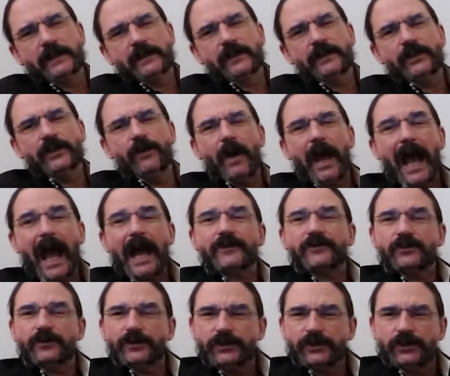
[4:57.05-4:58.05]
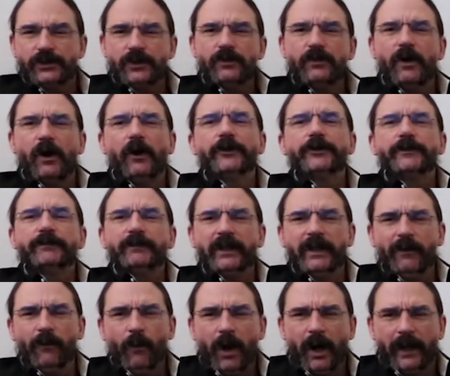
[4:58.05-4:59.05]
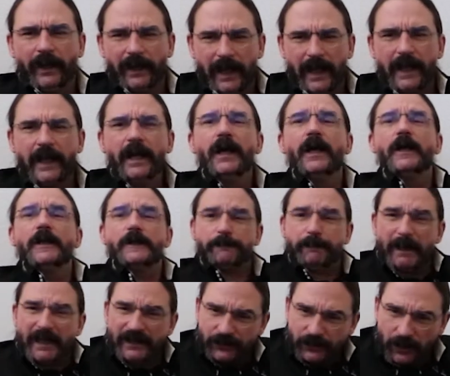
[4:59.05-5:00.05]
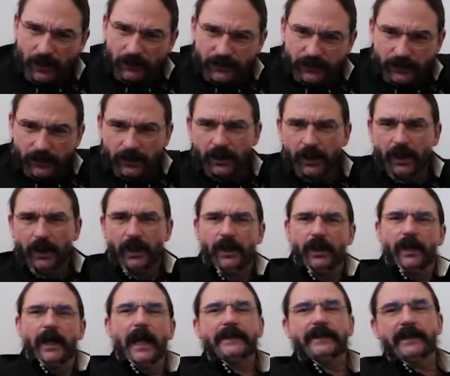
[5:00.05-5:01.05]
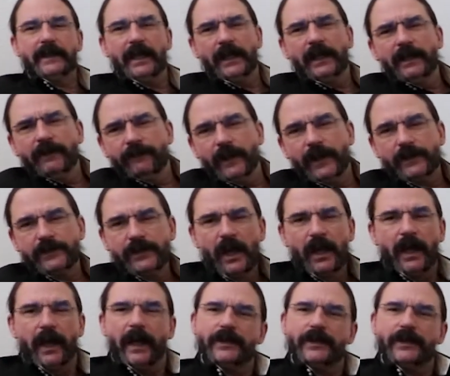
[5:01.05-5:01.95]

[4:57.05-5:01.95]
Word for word: is that you actually do ultimately want a space toaster at the end of this.